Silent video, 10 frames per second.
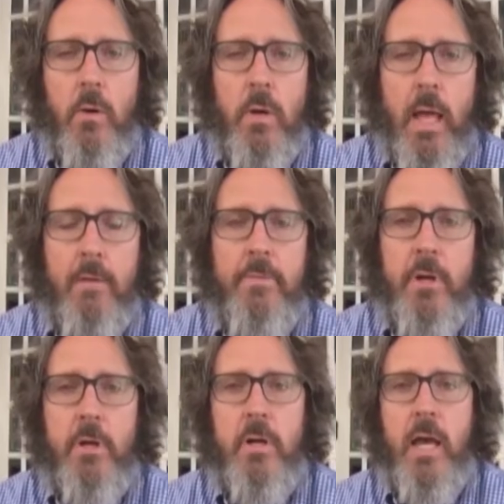have
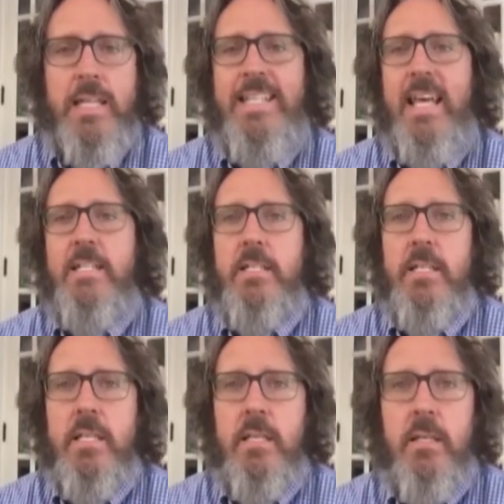their identity